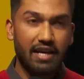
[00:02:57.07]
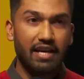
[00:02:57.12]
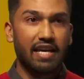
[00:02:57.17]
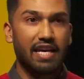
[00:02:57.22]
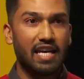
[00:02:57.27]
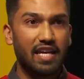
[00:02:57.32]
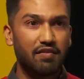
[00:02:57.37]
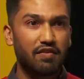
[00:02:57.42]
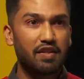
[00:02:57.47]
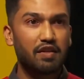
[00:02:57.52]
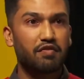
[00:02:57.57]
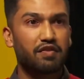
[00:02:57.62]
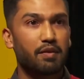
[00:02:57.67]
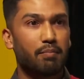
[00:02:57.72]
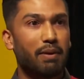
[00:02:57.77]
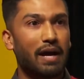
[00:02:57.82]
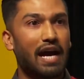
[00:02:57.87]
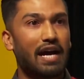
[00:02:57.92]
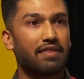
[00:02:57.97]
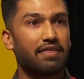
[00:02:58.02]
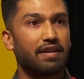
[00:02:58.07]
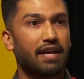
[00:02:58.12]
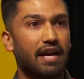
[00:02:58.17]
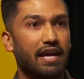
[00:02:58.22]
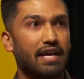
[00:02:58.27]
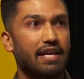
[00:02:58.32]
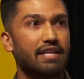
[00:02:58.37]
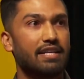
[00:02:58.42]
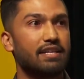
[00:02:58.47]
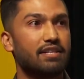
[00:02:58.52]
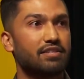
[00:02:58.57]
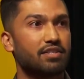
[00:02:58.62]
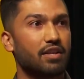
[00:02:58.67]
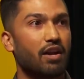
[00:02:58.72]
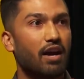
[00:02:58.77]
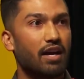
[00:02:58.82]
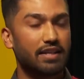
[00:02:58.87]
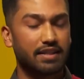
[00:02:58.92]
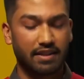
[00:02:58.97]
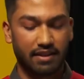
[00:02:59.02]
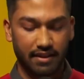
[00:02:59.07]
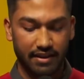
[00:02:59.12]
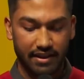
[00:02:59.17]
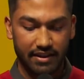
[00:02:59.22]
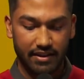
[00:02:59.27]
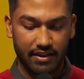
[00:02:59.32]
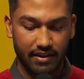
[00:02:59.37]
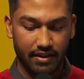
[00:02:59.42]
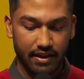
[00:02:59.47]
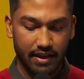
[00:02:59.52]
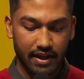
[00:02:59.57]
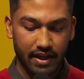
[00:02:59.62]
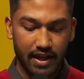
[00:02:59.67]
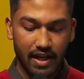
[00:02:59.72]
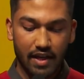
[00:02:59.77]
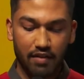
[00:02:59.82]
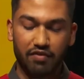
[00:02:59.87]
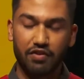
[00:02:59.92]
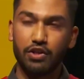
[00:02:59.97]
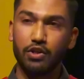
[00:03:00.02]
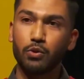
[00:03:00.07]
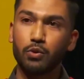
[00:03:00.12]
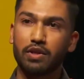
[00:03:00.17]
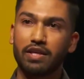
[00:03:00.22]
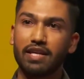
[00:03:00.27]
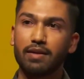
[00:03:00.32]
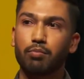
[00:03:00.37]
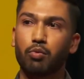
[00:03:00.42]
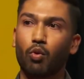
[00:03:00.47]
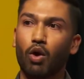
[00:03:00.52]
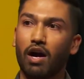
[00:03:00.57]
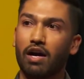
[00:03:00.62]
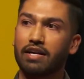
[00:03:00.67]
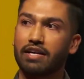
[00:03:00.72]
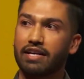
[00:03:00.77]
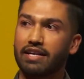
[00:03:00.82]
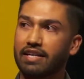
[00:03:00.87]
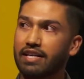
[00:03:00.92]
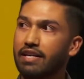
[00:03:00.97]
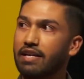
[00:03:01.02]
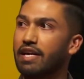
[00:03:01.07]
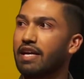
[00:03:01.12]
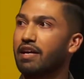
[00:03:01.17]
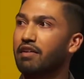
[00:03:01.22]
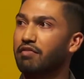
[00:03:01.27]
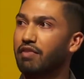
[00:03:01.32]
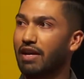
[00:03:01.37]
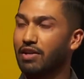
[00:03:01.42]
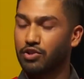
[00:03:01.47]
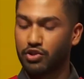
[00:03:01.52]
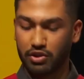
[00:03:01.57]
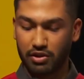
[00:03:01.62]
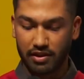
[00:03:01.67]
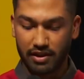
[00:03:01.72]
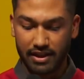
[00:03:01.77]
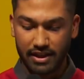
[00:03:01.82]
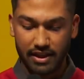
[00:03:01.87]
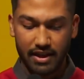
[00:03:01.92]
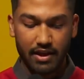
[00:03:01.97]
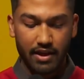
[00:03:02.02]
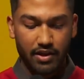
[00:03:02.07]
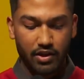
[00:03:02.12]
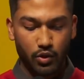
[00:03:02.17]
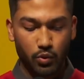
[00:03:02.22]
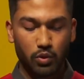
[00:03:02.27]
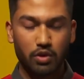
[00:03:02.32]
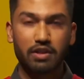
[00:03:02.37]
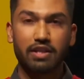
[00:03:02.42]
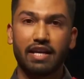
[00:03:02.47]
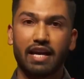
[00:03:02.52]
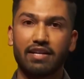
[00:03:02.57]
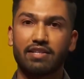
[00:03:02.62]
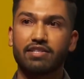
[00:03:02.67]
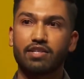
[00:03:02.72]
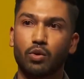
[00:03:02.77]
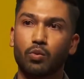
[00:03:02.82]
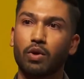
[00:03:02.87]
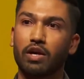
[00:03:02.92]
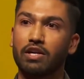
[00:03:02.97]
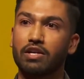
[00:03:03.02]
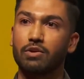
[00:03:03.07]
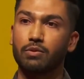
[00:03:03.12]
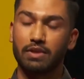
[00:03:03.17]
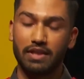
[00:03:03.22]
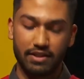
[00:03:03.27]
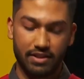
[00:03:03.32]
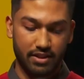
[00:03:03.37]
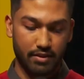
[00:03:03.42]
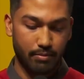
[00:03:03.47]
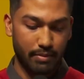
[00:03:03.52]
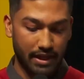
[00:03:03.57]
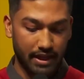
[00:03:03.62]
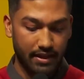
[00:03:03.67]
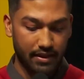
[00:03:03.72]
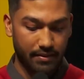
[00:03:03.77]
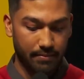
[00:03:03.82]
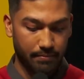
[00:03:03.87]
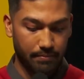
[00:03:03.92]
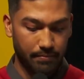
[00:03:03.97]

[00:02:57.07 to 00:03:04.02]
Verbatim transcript: Even if the path ahead is not clear, if you keep walking, eventually you will get to where you need to be.